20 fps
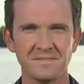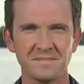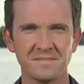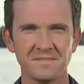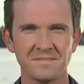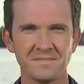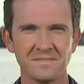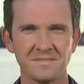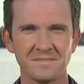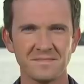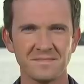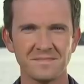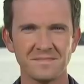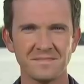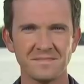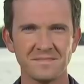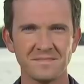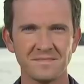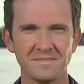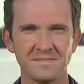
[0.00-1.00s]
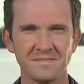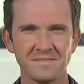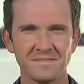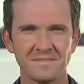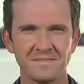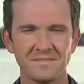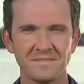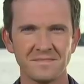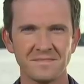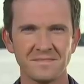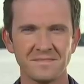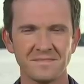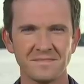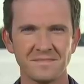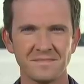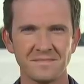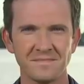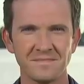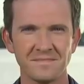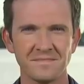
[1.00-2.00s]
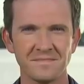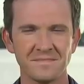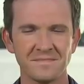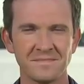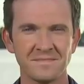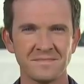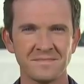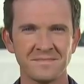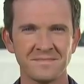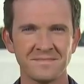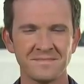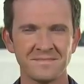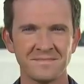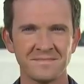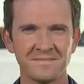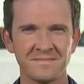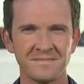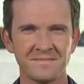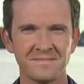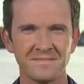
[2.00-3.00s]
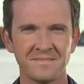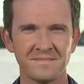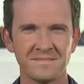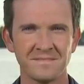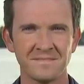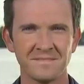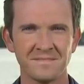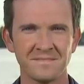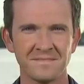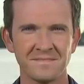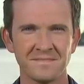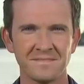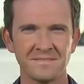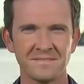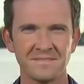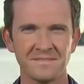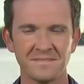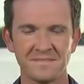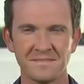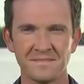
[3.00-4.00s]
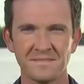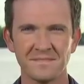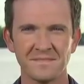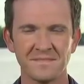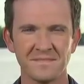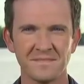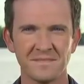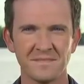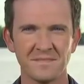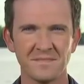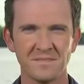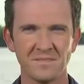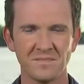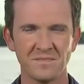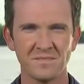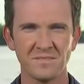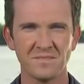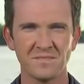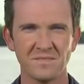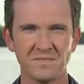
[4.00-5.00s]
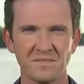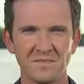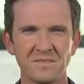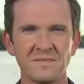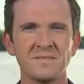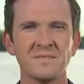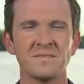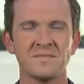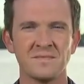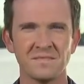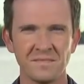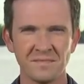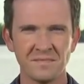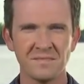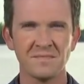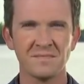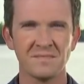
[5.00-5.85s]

[no speech]